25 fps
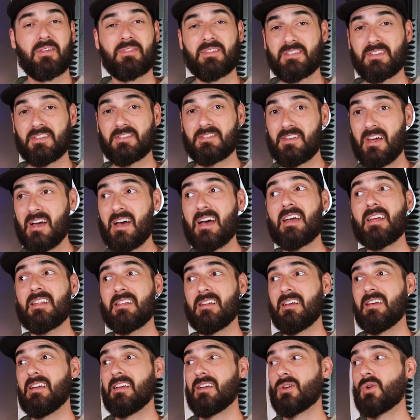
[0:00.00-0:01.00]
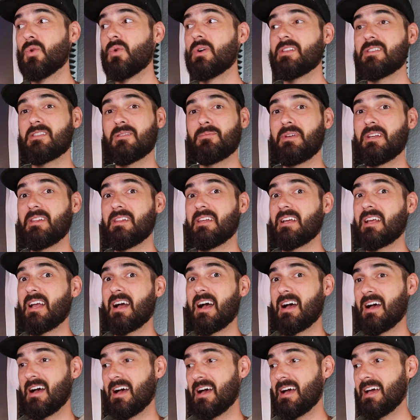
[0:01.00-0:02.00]
this is not going to be like a
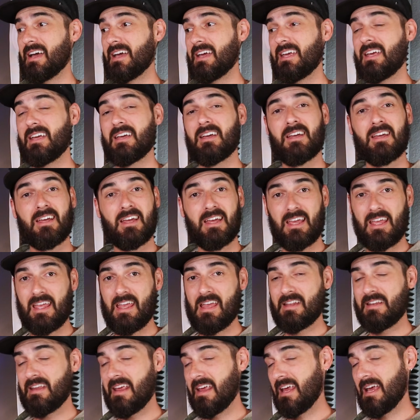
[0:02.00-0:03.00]
high-end